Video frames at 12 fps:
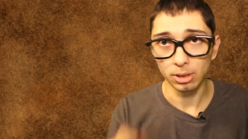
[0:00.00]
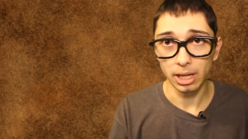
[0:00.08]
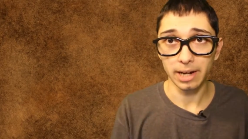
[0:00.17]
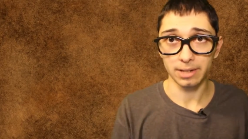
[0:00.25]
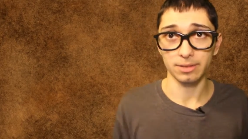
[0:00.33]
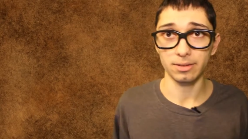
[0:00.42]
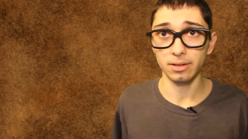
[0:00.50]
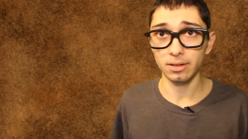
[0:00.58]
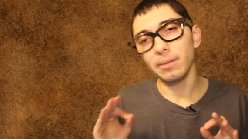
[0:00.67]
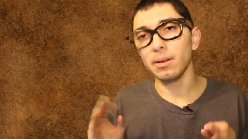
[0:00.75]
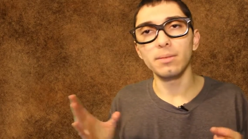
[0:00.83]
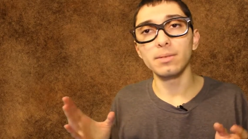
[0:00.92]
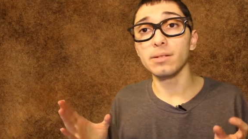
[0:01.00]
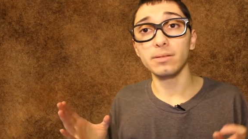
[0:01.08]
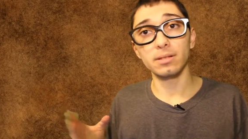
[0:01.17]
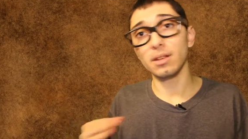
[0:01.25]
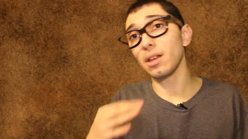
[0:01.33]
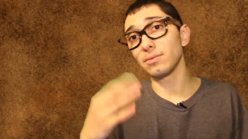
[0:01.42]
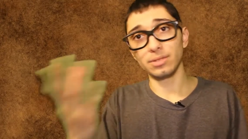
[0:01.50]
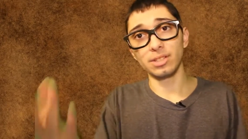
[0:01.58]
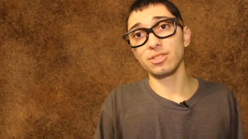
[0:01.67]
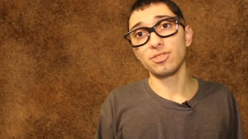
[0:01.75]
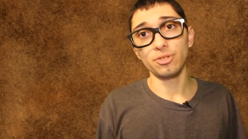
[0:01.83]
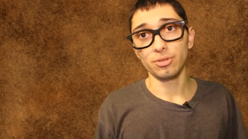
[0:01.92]
actor.
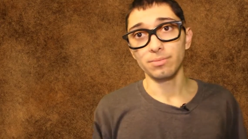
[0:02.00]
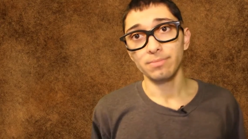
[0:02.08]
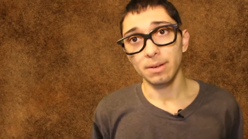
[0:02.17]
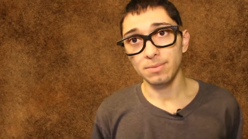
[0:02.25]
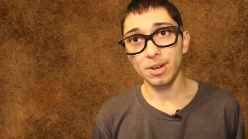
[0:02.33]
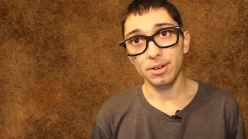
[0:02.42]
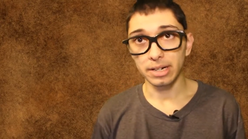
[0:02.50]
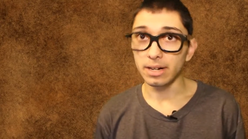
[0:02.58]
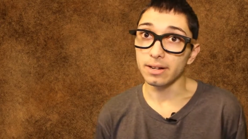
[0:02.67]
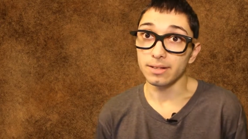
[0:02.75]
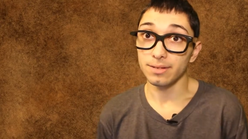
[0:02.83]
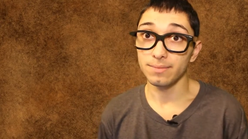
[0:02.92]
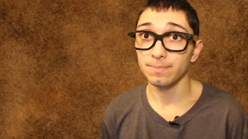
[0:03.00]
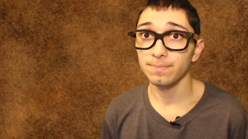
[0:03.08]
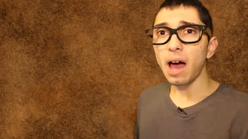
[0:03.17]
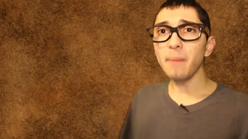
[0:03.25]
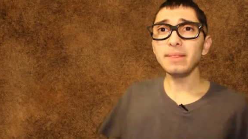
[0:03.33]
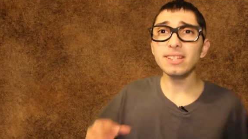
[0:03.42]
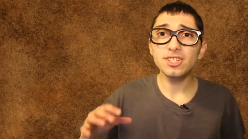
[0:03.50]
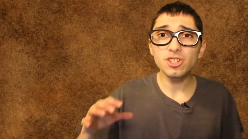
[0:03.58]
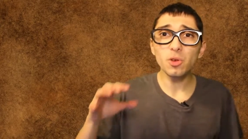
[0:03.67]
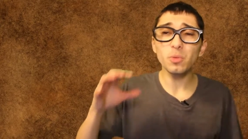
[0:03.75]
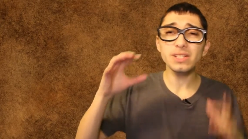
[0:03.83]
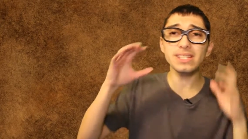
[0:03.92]
It's true. I'm sorry, it is. I mean, the
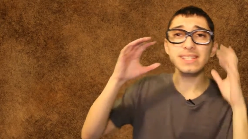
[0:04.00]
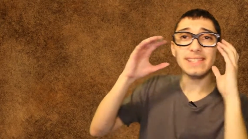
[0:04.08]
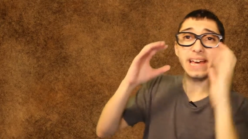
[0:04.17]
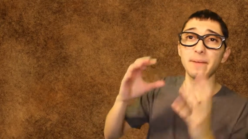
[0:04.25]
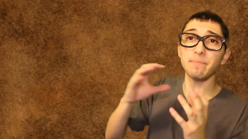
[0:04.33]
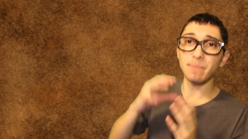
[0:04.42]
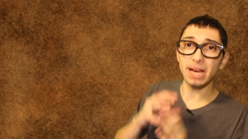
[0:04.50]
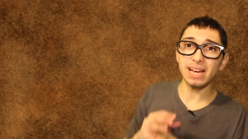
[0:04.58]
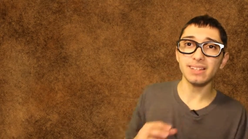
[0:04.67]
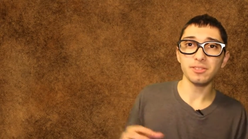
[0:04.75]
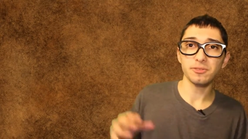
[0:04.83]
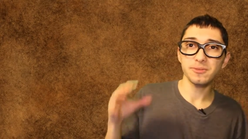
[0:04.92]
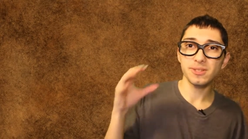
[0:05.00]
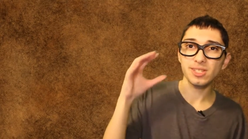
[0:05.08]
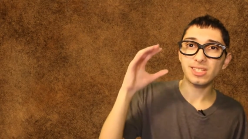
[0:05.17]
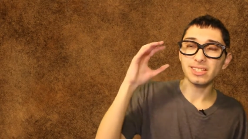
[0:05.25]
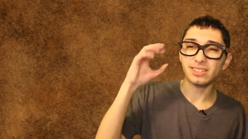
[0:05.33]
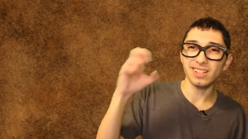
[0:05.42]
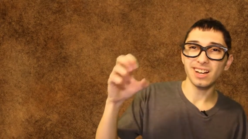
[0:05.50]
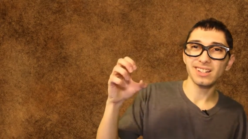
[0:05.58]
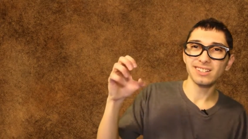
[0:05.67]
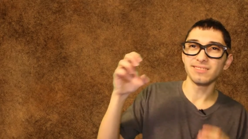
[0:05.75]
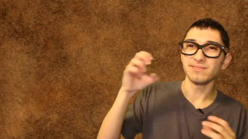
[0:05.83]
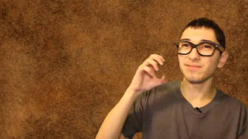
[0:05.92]
show wasn't that bad. There was a
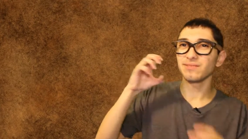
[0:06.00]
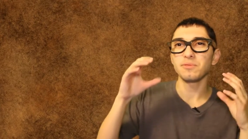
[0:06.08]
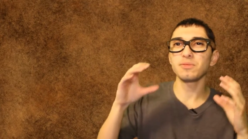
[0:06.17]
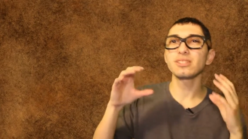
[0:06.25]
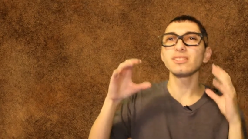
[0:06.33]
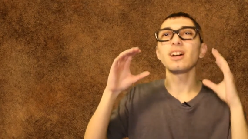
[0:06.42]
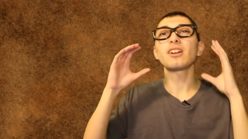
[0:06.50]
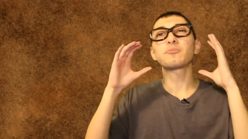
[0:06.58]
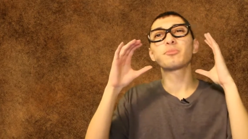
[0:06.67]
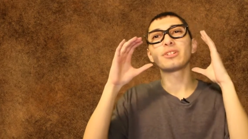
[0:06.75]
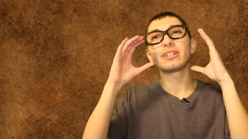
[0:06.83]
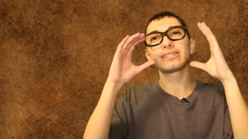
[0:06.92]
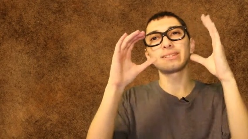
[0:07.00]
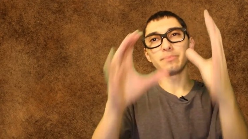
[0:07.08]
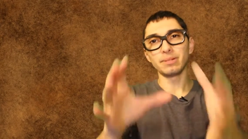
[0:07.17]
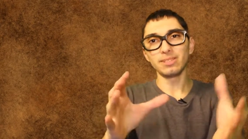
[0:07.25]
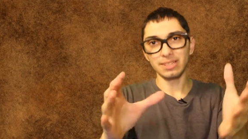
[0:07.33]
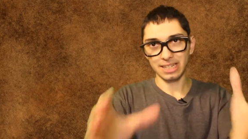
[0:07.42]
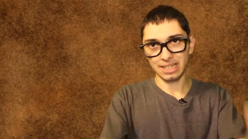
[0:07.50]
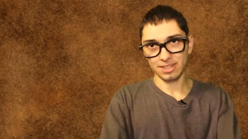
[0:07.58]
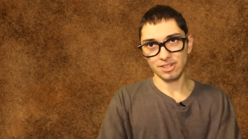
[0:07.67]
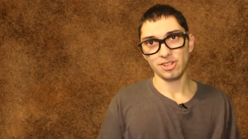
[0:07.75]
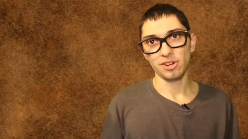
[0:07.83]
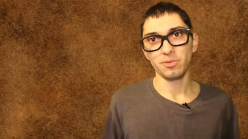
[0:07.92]
lot of predictability in
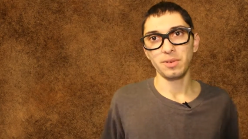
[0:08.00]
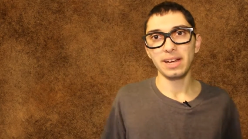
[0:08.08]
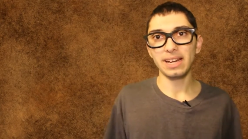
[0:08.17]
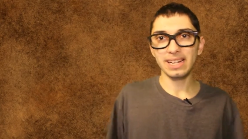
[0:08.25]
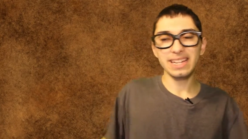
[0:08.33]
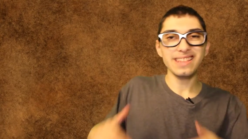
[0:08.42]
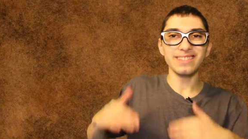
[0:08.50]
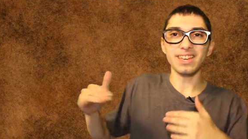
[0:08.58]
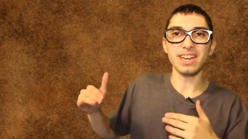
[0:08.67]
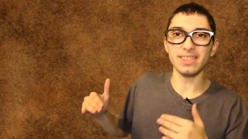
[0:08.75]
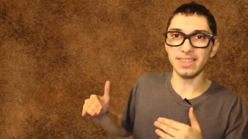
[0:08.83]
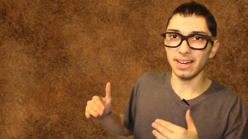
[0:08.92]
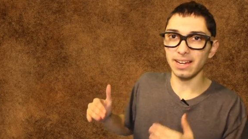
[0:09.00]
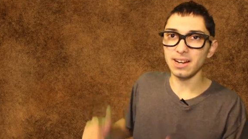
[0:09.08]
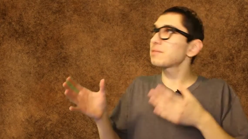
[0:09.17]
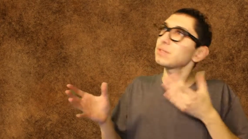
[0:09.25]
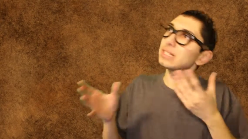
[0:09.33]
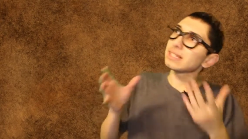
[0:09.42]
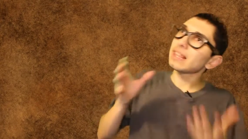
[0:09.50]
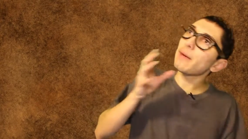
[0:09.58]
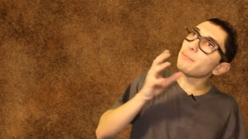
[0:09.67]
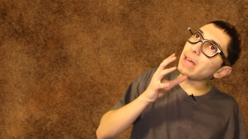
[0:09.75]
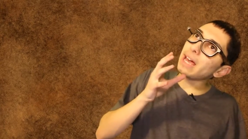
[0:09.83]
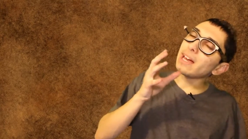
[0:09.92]
the show, and I didn't like that. It wasn't
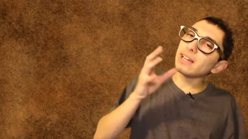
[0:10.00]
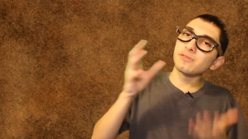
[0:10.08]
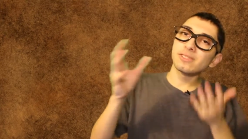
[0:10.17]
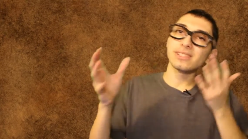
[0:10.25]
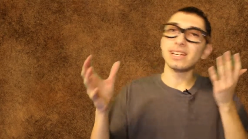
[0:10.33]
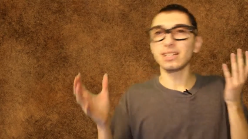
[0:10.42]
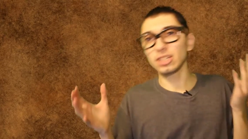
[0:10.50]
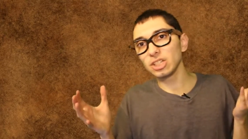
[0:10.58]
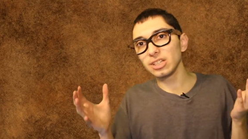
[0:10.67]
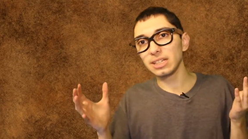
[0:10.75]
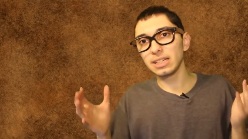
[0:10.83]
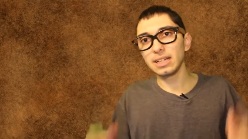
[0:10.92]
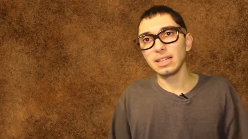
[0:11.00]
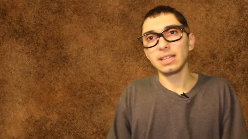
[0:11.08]
that bad. It wasn't that good.